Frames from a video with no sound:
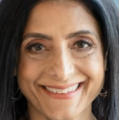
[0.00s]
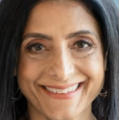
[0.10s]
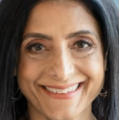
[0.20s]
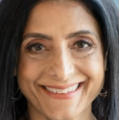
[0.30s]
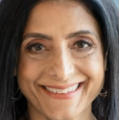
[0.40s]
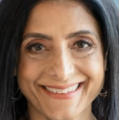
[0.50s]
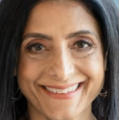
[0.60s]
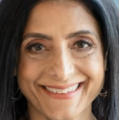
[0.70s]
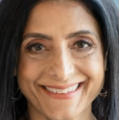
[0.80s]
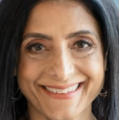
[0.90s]

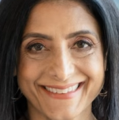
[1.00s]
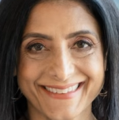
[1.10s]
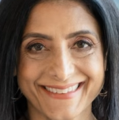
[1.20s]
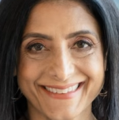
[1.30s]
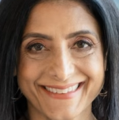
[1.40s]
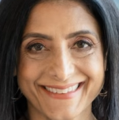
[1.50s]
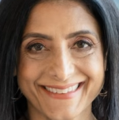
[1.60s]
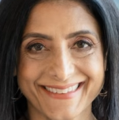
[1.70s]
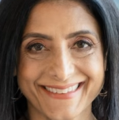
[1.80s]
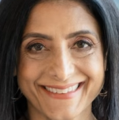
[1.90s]

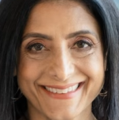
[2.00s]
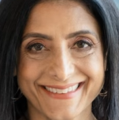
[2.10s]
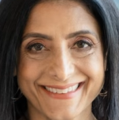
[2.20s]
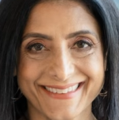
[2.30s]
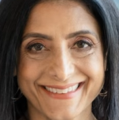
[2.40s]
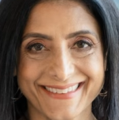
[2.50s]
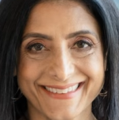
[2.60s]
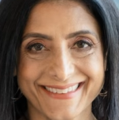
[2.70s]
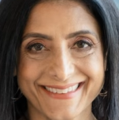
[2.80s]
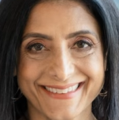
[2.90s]

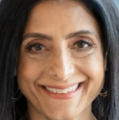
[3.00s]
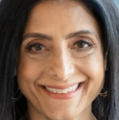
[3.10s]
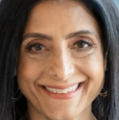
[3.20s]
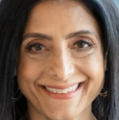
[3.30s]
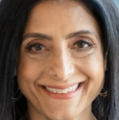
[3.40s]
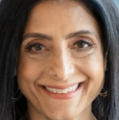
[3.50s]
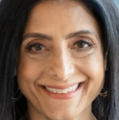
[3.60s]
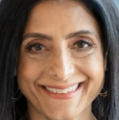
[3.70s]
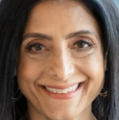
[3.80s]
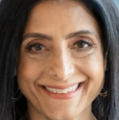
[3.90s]

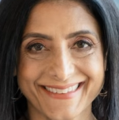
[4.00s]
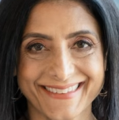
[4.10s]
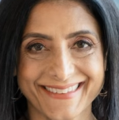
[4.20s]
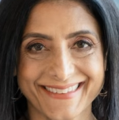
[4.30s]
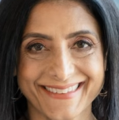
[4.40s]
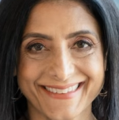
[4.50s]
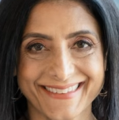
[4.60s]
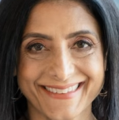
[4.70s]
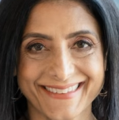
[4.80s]
This is a still picture; no speech is visible.